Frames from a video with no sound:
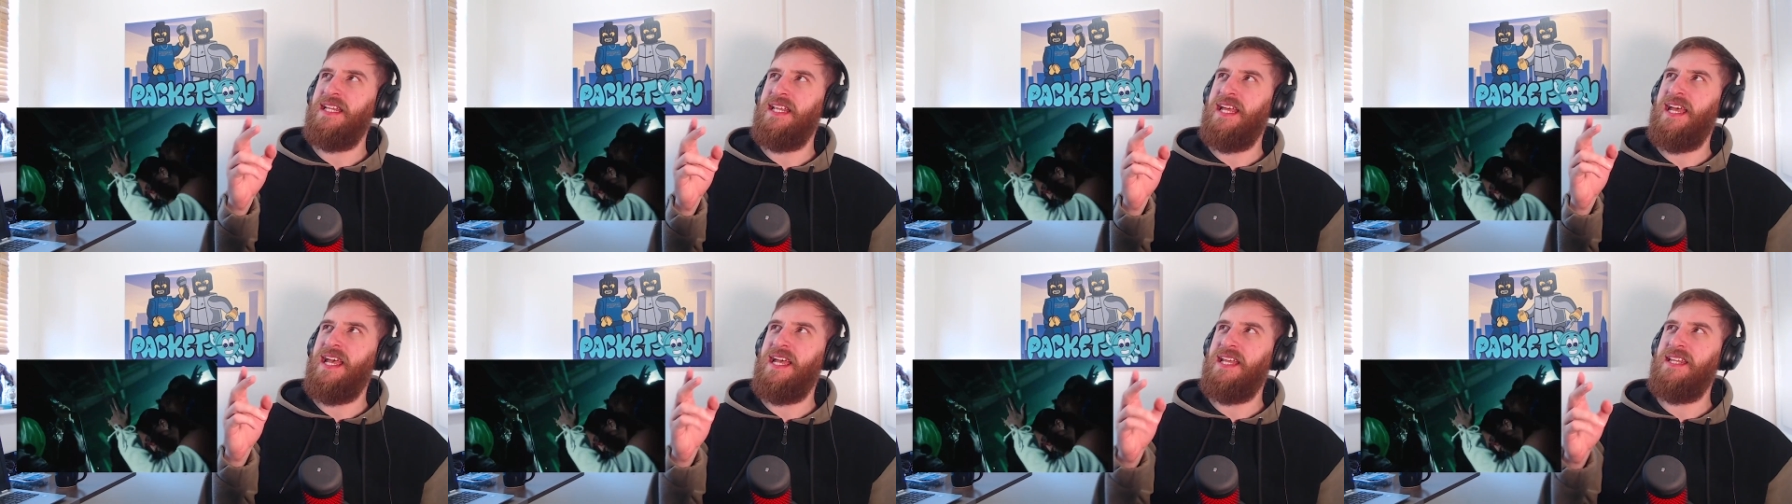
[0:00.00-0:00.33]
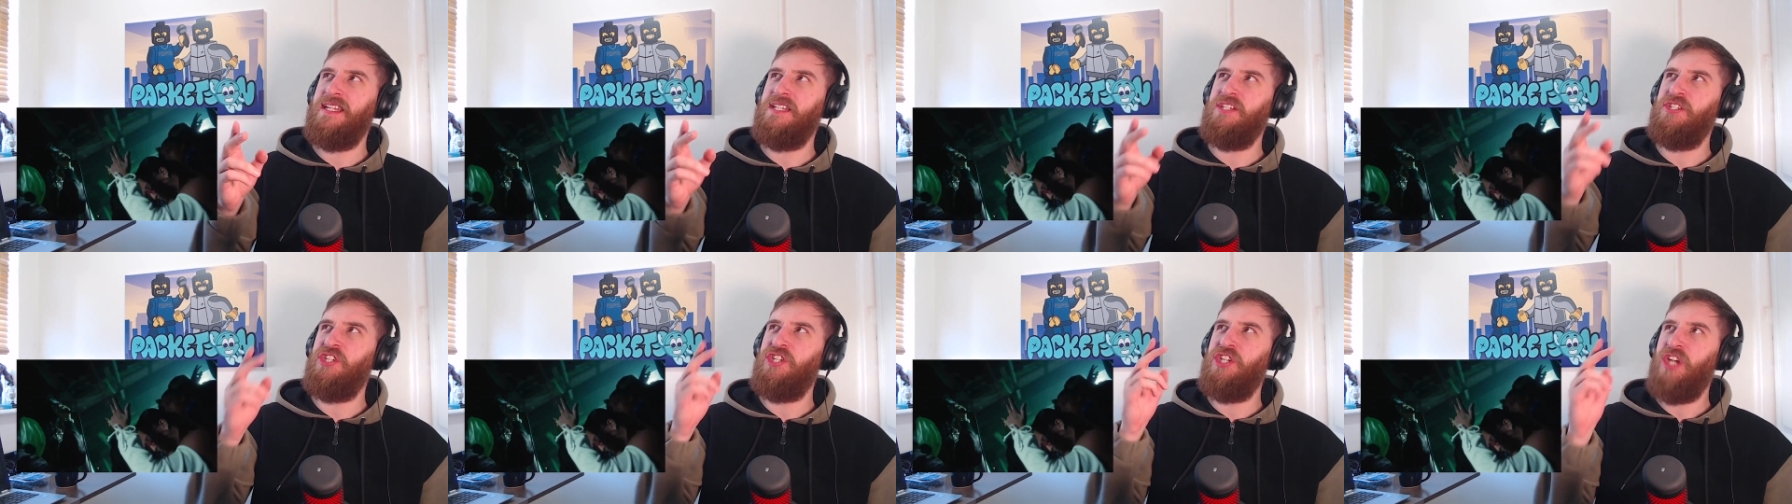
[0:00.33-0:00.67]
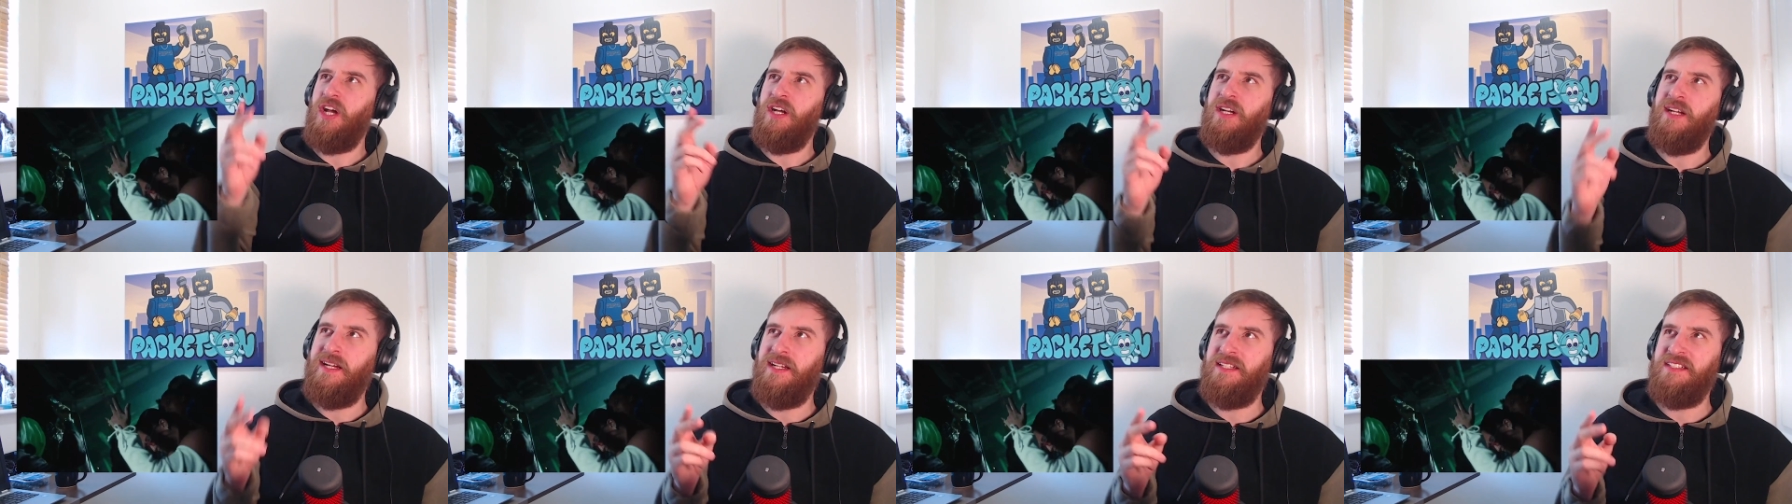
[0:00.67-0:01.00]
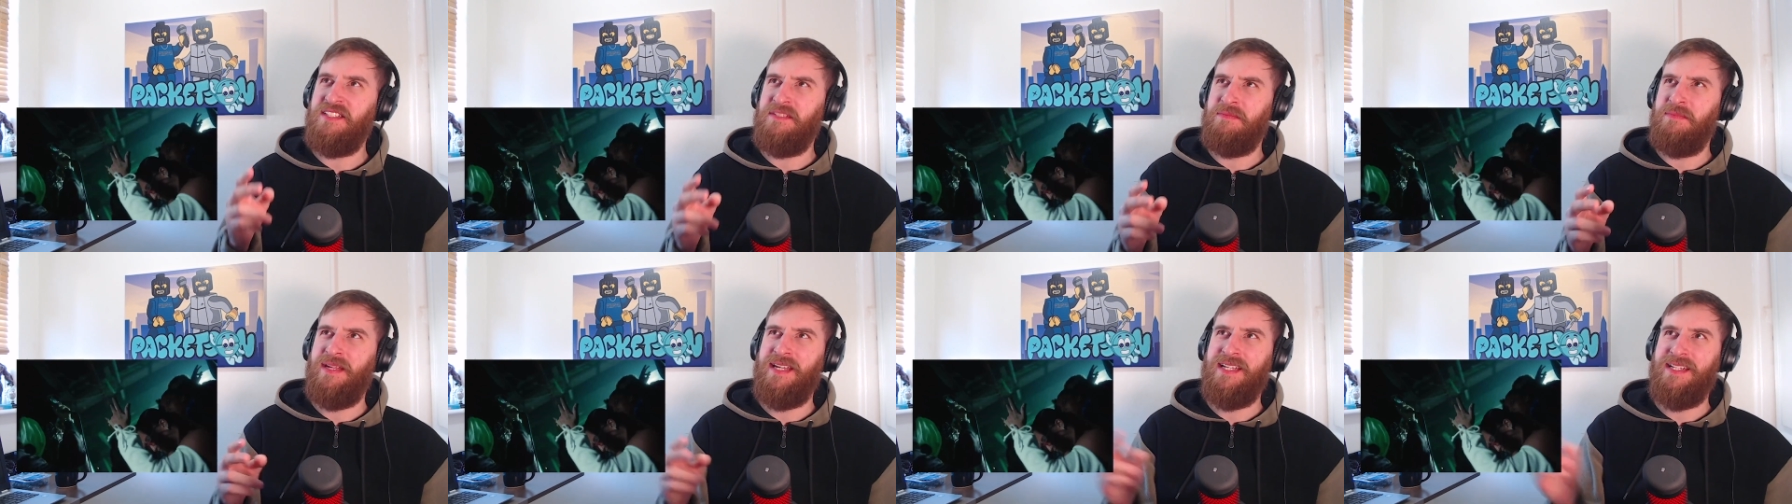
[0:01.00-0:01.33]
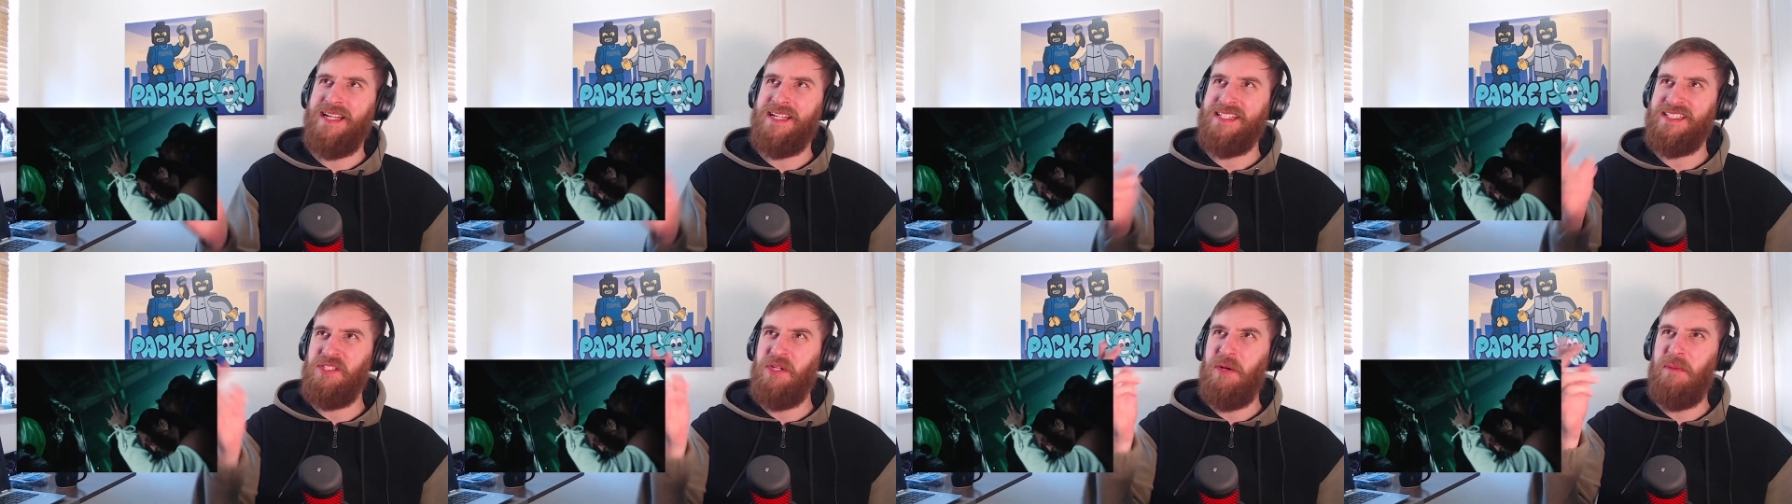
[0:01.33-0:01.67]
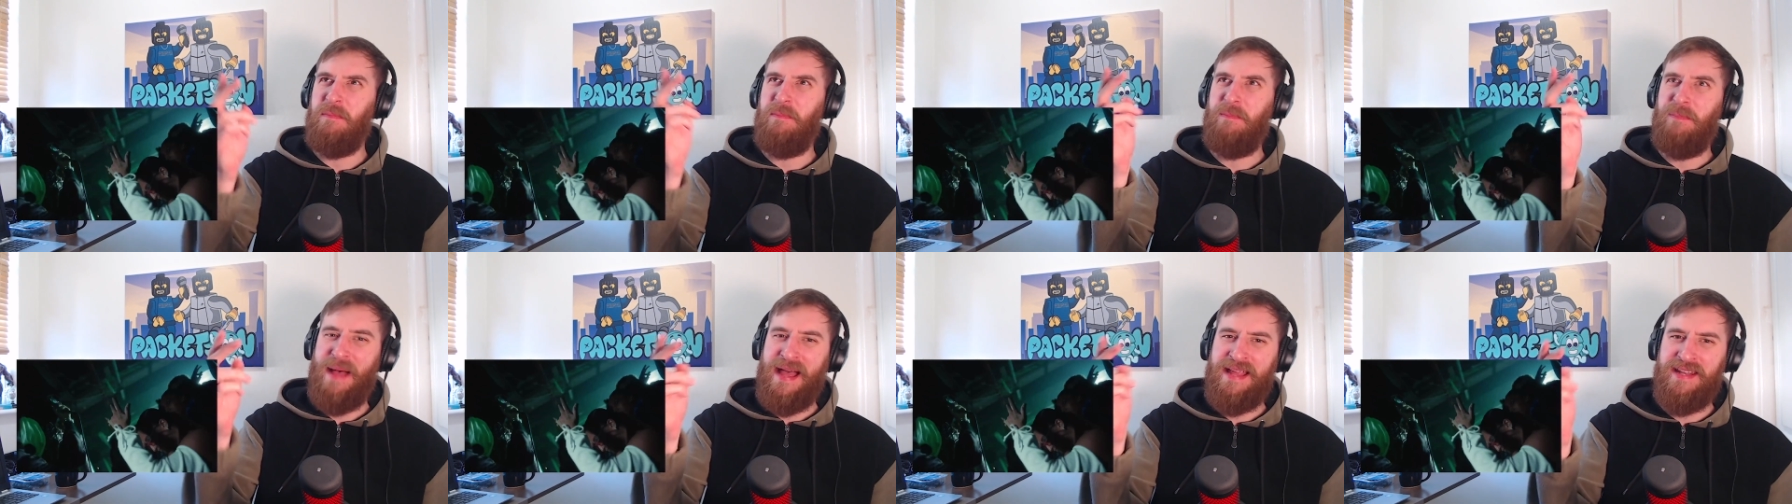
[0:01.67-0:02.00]
and he's younger to me. That's
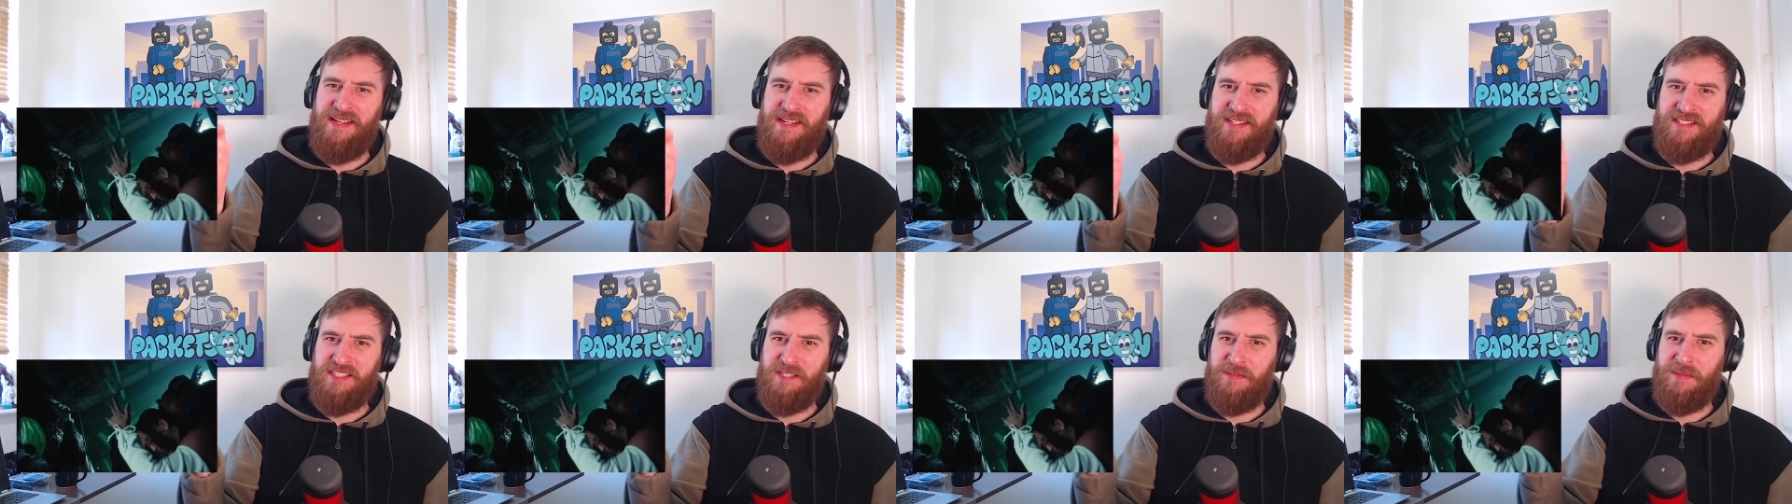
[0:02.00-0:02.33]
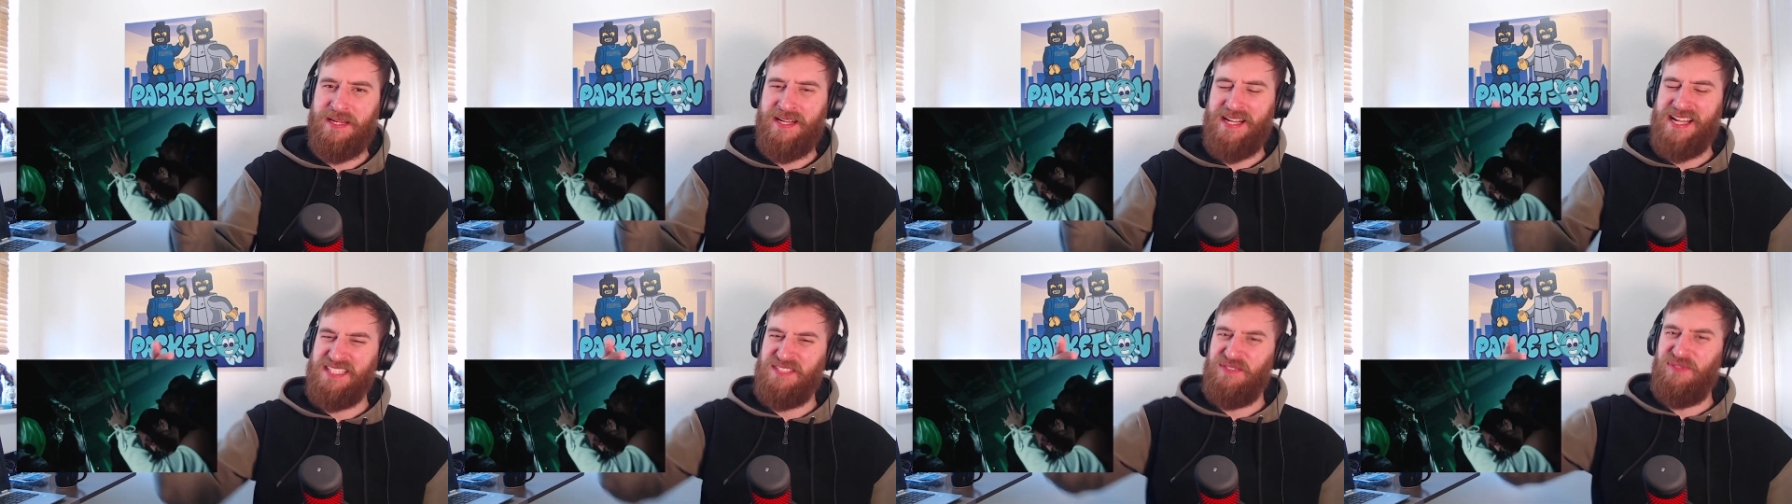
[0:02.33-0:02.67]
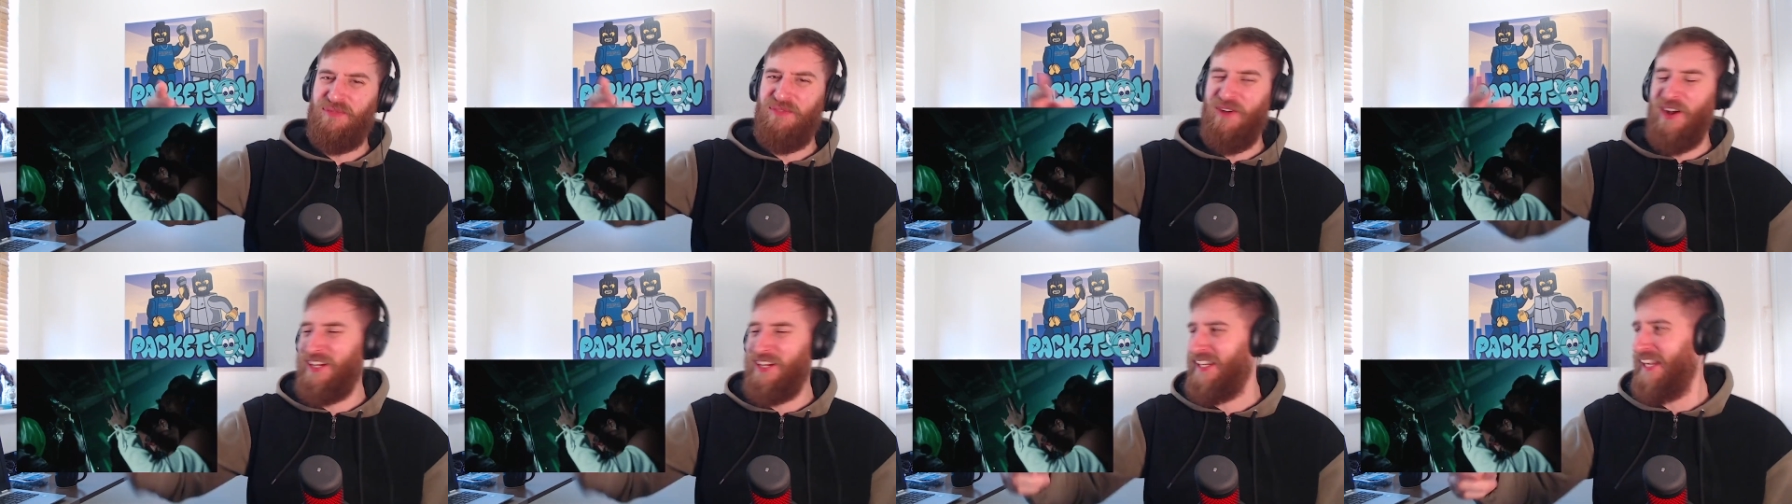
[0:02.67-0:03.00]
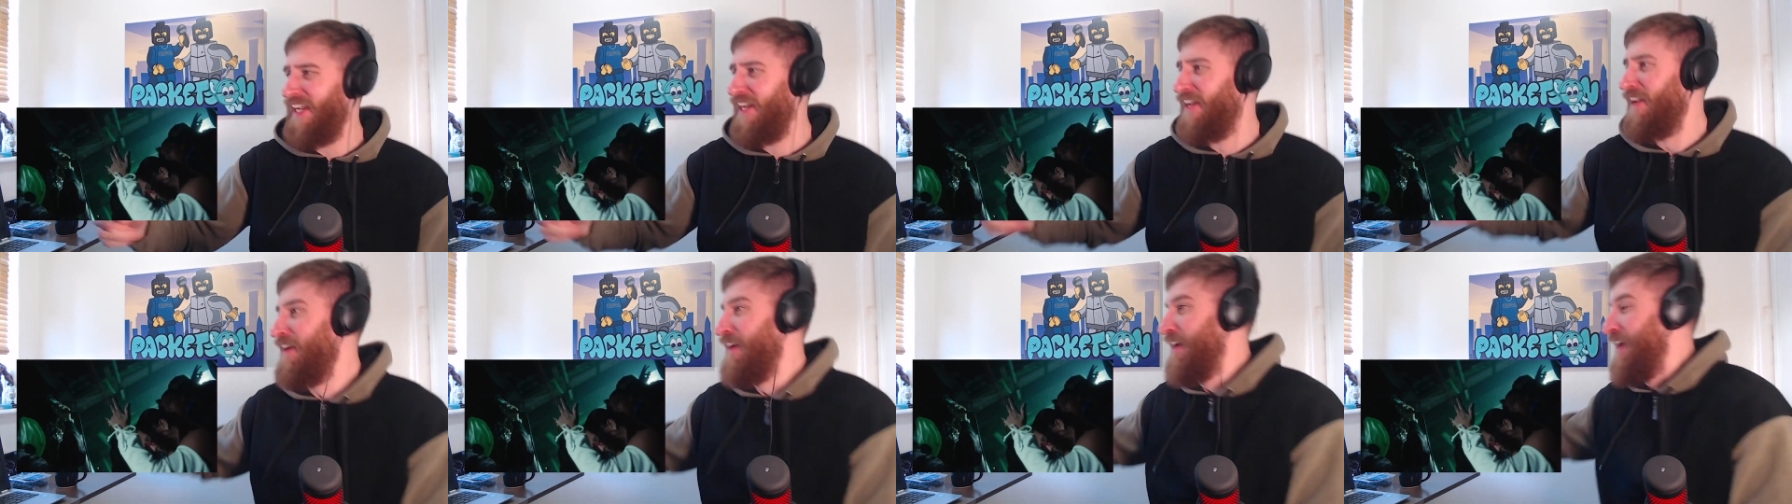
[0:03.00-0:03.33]
not banter to me. That's fucking